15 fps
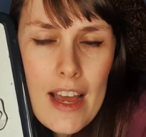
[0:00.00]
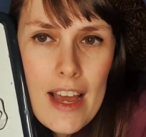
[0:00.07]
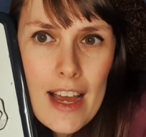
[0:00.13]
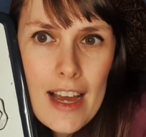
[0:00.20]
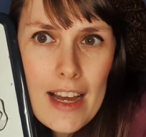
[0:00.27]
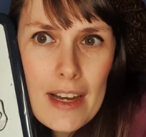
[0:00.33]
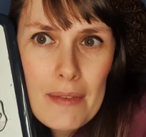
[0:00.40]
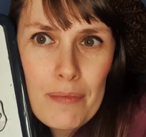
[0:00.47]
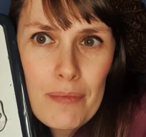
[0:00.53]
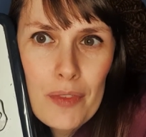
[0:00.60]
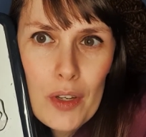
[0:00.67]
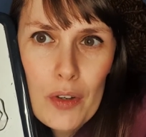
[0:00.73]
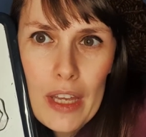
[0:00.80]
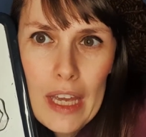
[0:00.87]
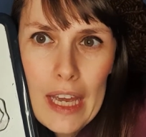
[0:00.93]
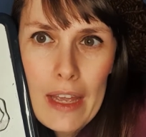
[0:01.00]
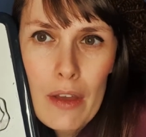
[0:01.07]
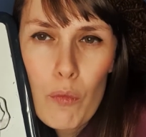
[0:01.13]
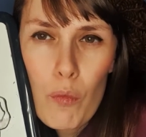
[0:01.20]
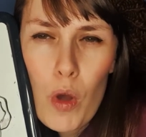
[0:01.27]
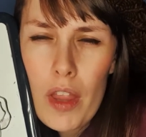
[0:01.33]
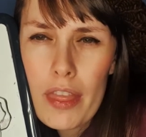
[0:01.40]
Okay,
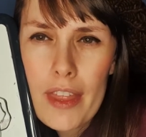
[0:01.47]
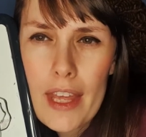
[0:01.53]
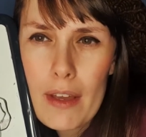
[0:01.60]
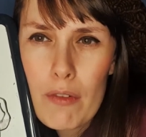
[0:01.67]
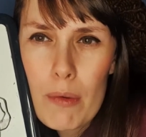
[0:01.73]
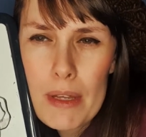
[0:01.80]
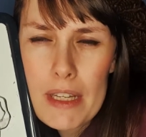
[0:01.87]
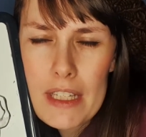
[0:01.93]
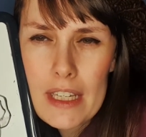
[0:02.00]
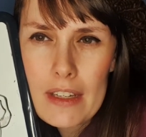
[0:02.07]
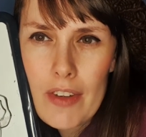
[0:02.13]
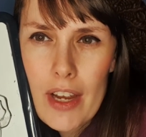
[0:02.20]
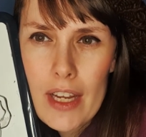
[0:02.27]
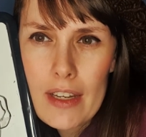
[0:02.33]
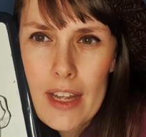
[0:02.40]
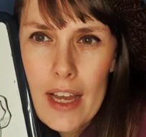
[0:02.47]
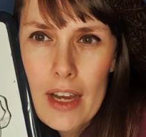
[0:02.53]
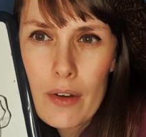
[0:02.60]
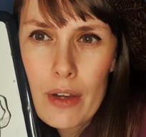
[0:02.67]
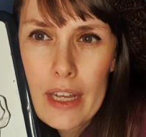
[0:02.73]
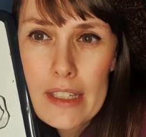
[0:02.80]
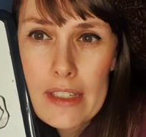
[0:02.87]
one thing we're missing right
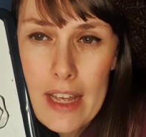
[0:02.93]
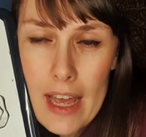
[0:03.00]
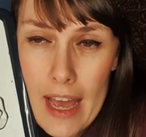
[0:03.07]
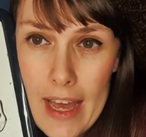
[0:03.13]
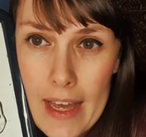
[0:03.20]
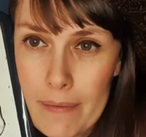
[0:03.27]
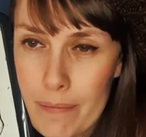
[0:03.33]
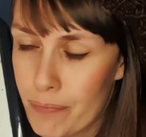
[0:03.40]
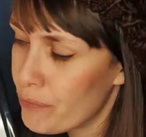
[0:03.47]
now is hair,